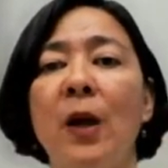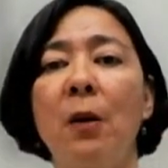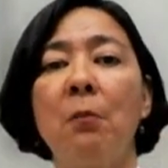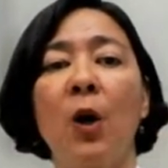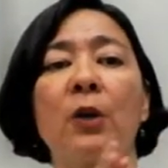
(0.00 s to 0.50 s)

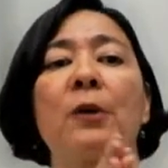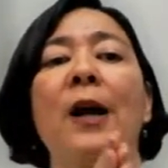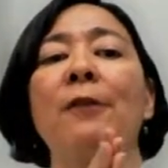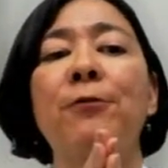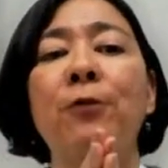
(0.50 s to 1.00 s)

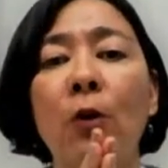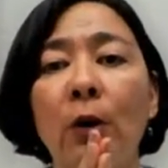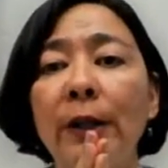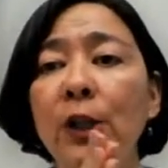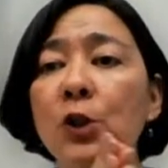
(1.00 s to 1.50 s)
monograph for
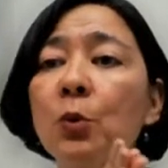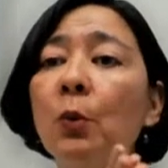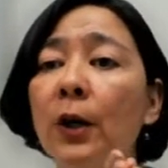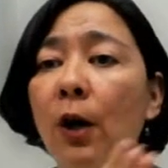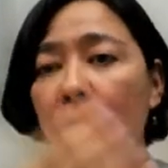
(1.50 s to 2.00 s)
each
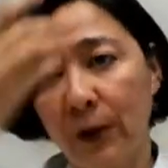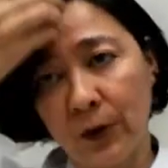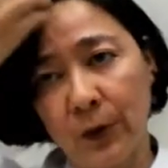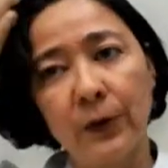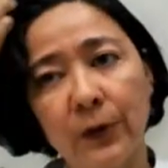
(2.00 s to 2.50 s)
one of
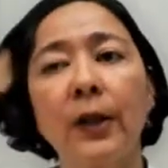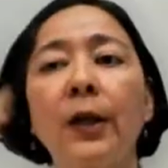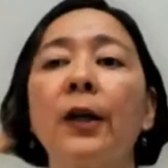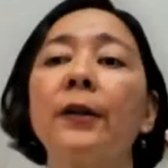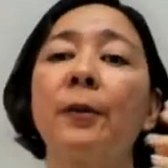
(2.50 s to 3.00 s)
those,
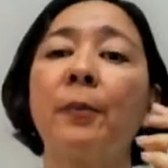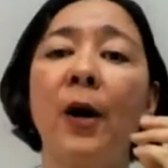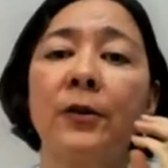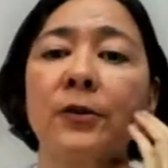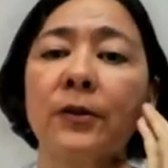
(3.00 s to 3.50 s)
the
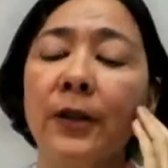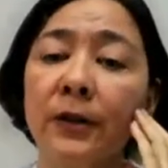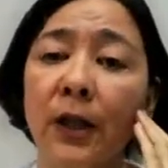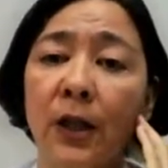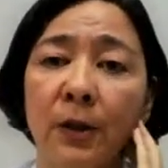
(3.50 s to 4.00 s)
parts, the
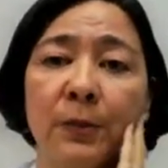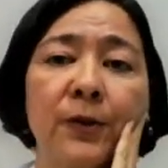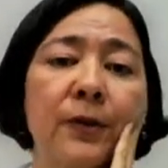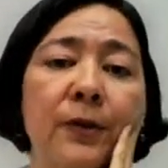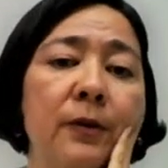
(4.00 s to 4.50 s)
herbs.